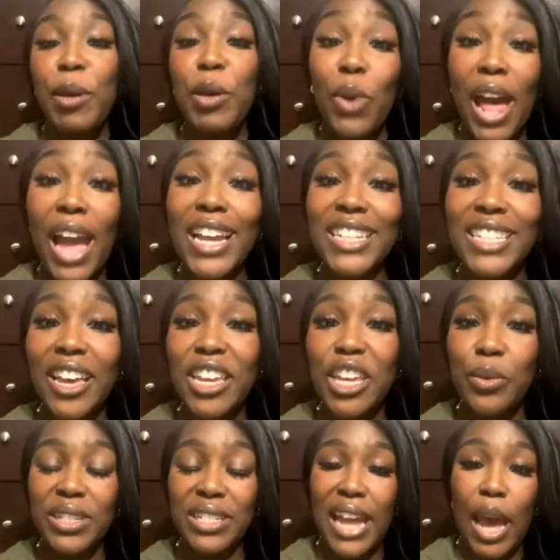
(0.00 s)
I mean, what I can tell
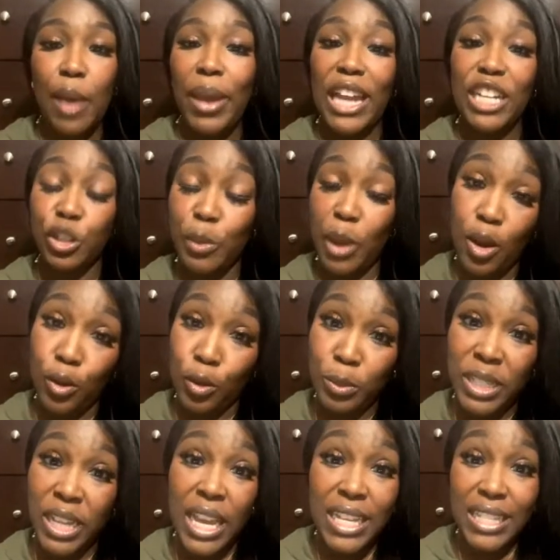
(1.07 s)
you is not Patrick
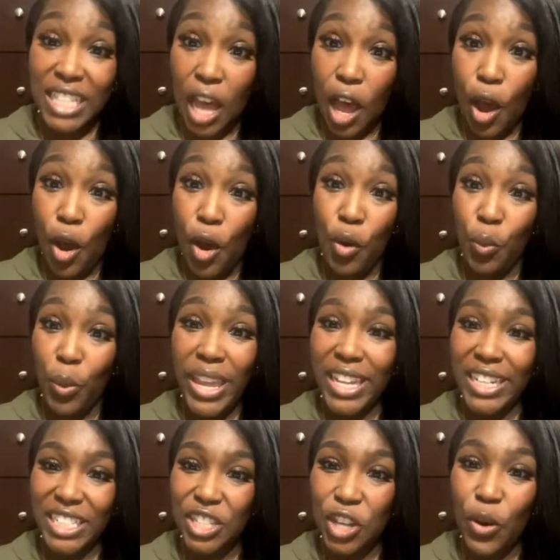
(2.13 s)
Mahomes, so we
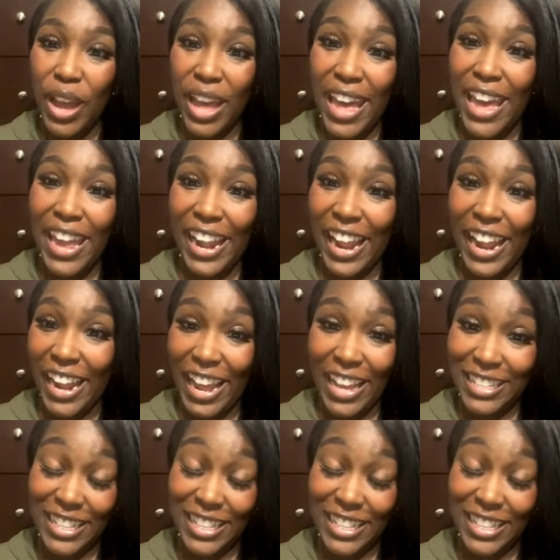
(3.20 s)
can just go ahead and